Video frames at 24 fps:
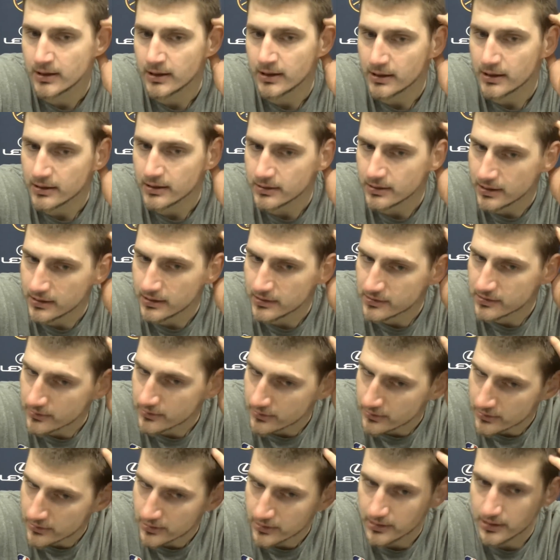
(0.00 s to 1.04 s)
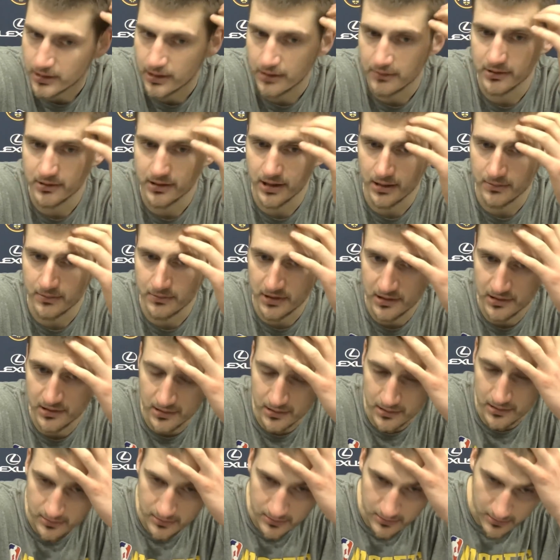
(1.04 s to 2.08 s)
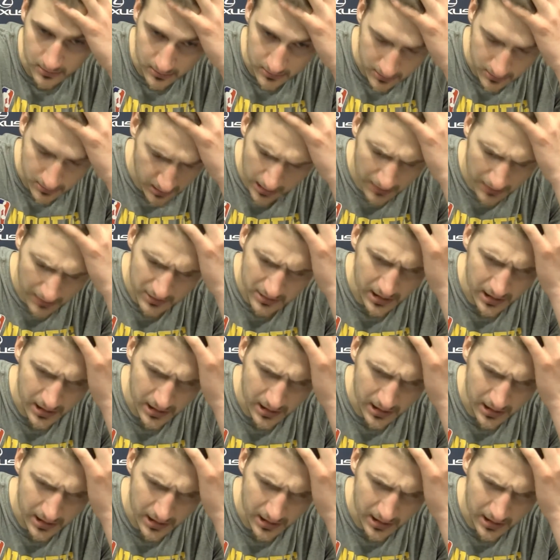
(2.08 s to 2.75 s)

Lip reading: they score every time easy, you know. Well, every time